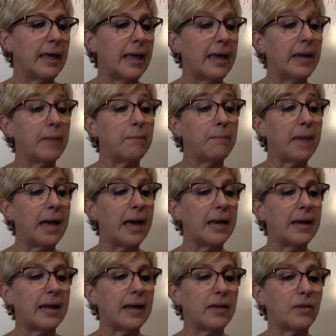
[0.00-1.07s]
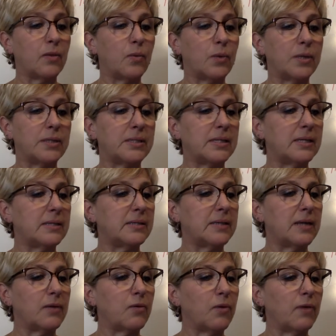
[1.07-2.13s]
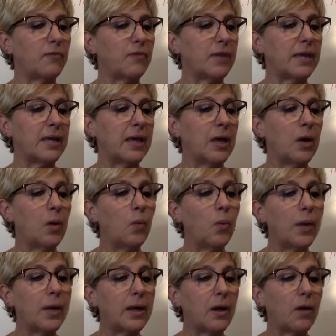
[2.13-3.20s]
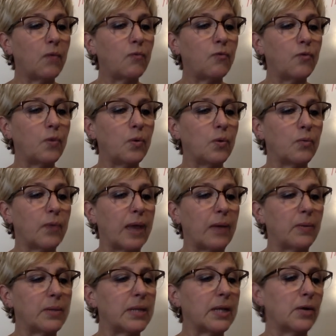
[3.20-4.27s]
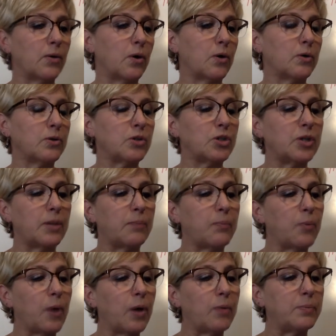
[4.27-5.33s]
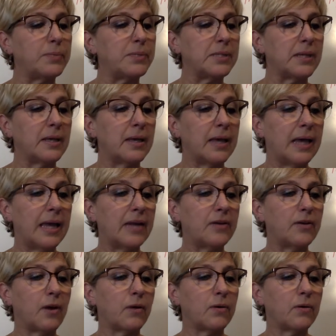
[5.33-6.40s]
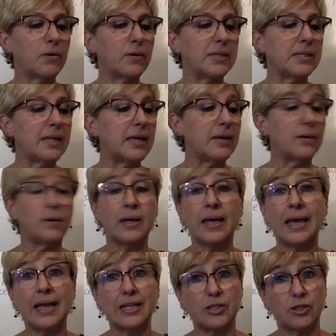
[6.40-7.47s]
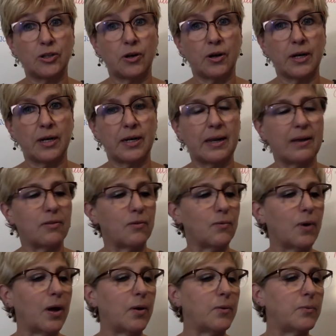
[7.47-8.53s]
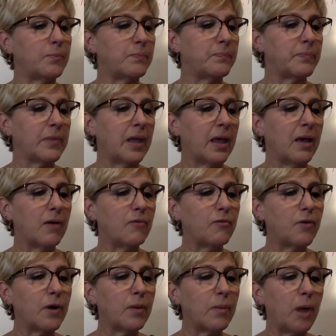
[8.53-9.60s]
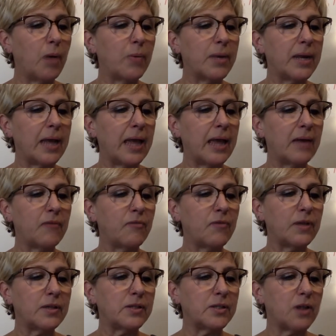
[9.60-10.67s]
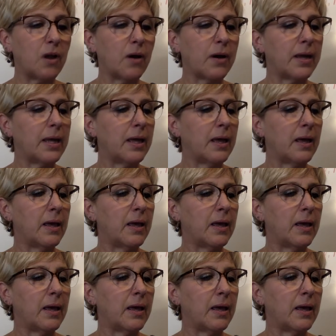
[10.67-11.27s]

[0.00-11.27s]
"In my neck of the woods," he said gruffly, "we don't fool around with little girls' jump ropes." He turned on his heel and started down the road. For a moment, Anne felt sorry.